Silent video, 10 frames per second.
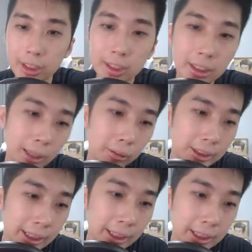here. I would
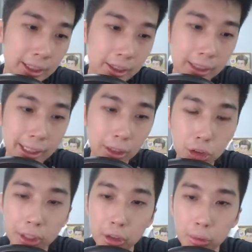say layout
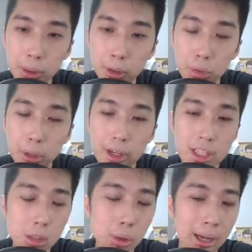trend towards more
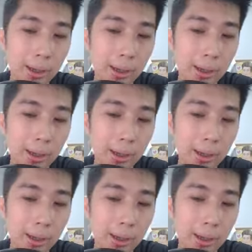squarish is